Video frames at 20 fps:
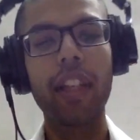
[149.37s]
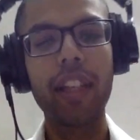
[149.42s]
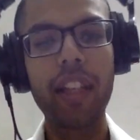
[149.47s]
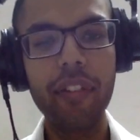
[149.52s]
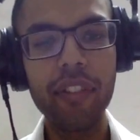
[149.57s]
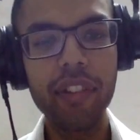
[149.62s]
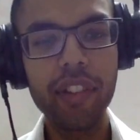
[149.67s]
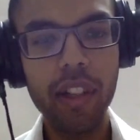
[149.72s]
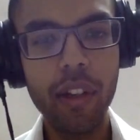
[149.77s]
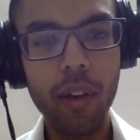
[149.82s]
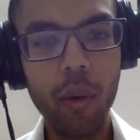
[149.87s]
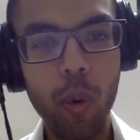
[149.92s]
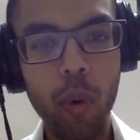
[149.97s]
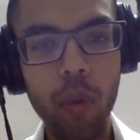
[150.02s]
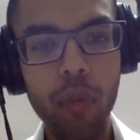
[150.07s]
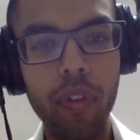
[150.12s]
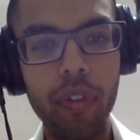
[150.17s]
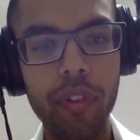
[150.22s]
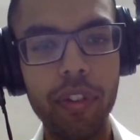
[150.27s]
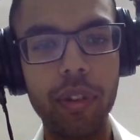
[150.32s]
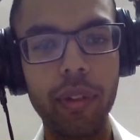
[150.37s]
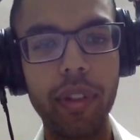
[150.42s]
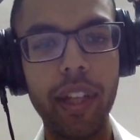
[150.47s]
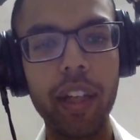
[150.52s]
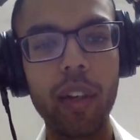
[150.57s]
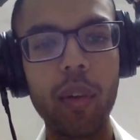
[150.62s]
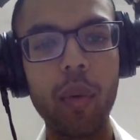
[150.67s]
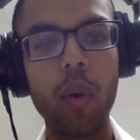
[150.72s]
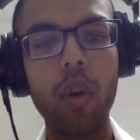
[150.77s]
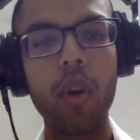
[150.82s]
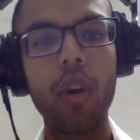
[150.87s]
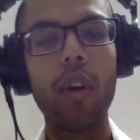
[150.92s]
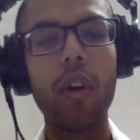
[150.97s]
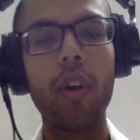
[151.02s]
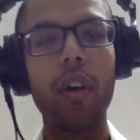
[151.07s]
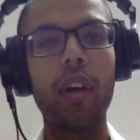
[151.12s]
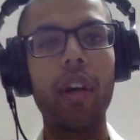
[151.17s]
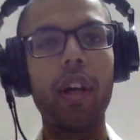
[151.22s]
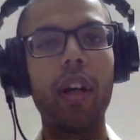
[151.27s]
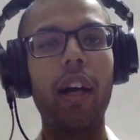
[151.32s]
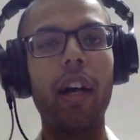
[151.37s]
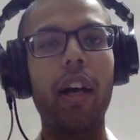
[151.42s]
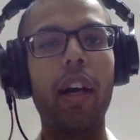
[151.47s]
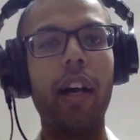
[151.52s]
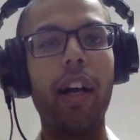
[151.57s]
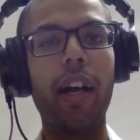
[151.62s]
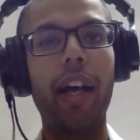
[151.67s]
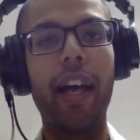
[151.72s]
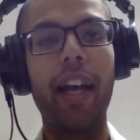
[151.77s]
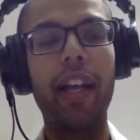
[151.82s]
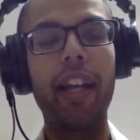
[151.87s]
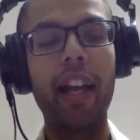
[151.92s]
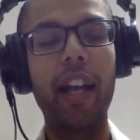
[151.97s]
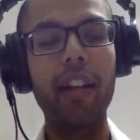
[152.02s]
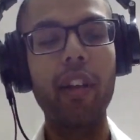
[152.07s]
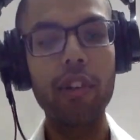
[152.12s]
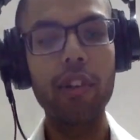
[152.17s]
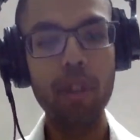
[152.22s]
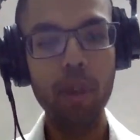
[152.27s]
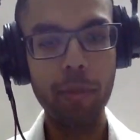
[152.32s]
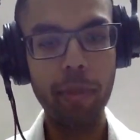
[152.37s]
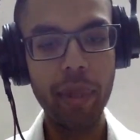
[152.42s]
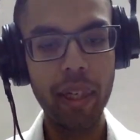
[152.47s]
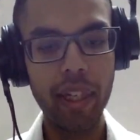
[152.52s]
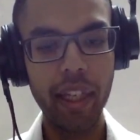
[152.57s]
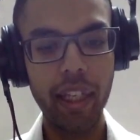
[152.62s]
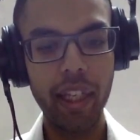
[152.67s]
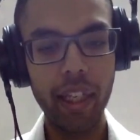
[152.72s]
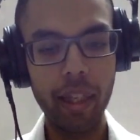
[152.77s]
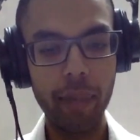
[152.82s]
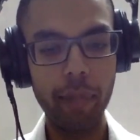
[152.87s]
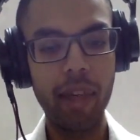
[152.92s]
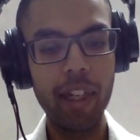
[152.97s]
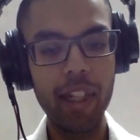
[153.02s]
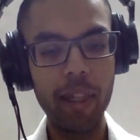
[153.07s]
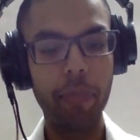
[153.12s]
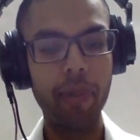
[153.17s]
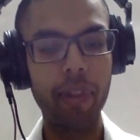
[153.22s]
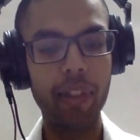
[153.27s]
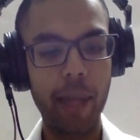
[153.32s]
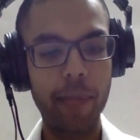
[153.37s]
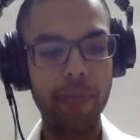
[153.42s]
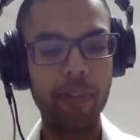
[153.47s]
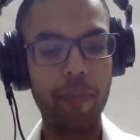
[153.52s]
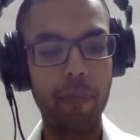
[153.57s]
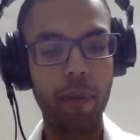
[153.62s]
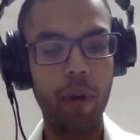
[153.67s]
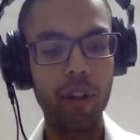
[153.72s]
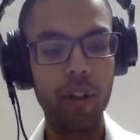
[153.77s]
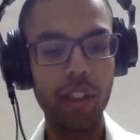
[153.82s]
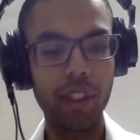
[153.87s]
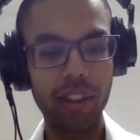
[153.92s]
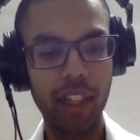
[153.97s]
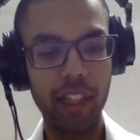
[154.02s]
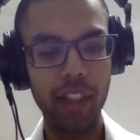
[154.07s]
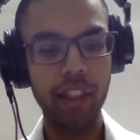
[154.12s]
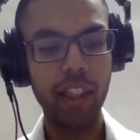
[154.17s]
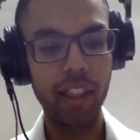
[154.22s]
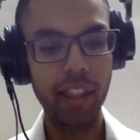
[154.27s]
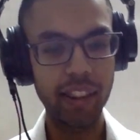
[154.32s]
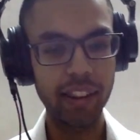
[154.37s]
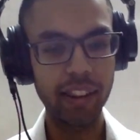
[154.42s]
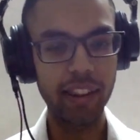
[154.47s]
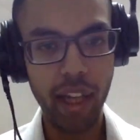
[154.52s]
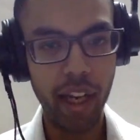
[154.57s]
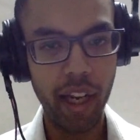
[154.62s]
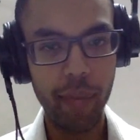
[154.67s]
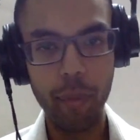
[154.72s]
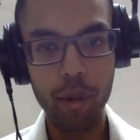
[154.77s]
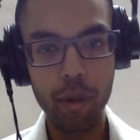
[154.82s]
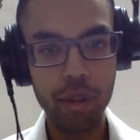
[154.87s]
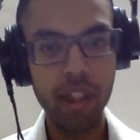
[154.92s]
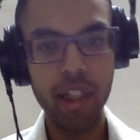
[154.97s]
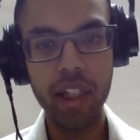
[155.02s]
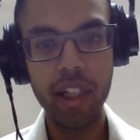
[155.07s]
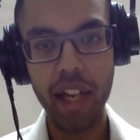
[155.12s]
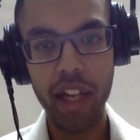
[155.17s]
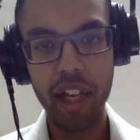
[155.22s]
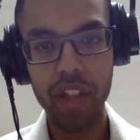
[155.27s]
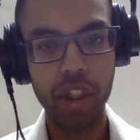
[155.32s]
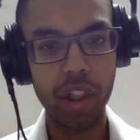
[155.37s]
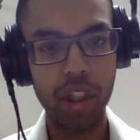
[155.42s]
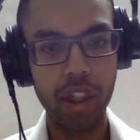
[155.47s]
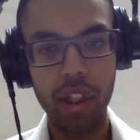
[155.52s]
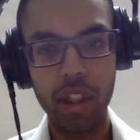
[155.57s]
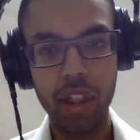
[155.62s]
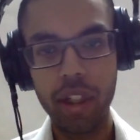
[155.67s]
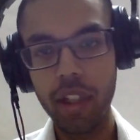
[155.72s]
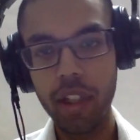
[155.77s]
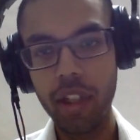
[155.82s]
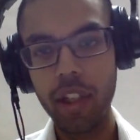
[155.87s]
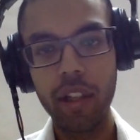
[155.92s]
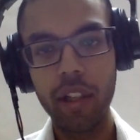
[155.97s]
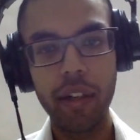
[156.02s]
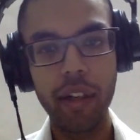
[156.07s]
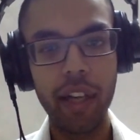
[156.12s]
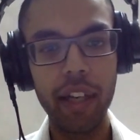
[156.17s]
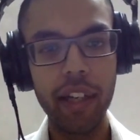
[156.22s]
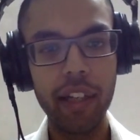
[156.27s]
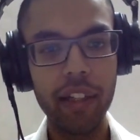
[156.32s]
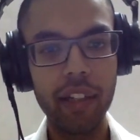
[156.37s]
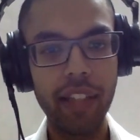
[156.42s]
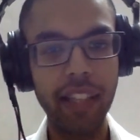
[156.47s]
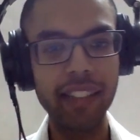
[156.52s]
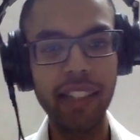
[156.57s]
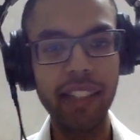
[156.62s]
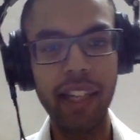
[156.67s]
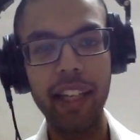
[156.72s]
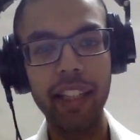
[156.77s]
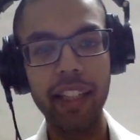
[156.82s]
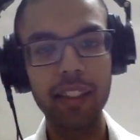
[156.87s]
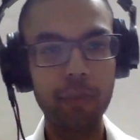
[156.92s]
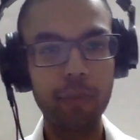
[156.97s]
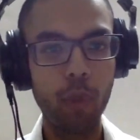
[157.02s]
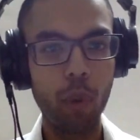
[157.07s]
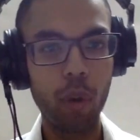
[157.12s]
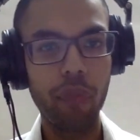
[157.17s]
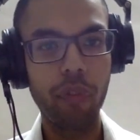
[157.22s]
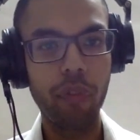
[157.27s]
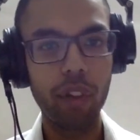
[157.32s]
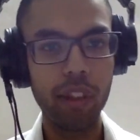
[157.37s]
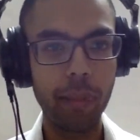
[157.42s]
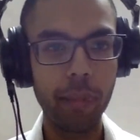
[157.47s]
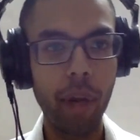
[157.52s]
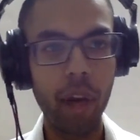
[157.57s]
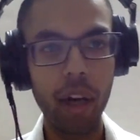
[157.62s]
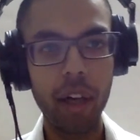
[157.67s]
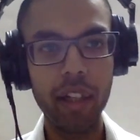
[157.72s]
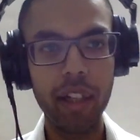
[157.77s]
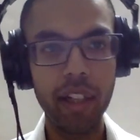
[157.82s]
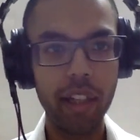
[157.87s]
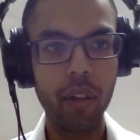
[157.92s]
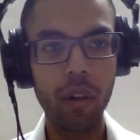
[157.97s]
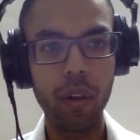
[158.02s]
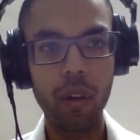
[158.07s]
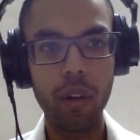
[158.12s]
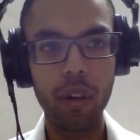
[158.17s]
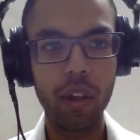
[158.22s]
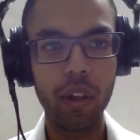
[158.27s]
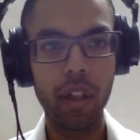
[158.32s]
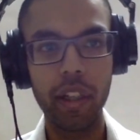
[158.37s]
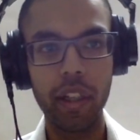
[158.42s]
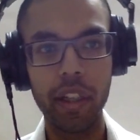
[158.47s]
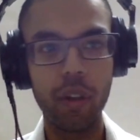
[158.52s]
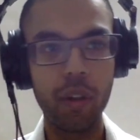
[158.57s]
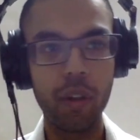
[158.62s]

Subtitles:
give us an overview, and I know you're building multiple types of projects. Like there's the emotion detection, right? That's I guess more for the marketing or